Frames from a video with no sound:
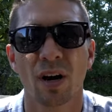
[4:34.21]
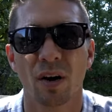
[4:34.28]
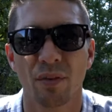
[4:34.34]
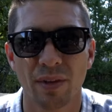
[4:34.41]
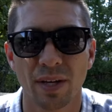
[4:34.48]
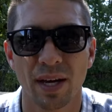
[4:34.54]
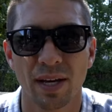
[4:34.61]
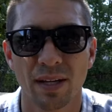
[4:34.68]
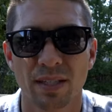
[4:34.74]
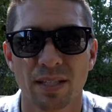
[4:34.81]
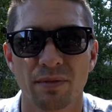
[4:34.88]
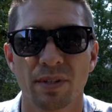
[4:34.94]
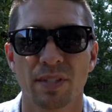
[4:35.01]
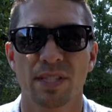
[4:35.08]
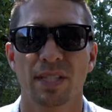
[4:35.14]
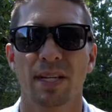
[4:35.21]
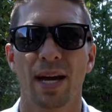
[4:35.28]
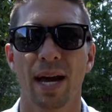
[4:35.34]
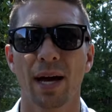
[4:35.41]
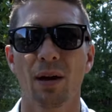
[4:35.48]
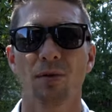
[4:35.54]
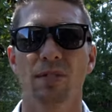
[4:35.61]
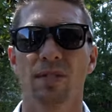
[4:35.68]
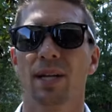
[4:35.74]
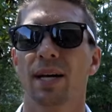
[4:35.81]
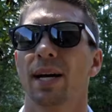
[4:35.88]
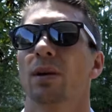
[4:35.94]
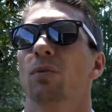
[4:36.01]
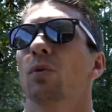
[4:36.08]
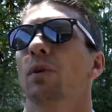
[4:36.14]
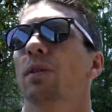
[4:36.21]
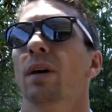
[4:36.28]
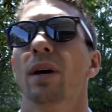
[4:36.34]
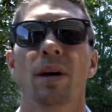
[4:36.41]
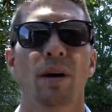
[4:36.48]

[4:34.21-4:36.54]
on the A7C outside with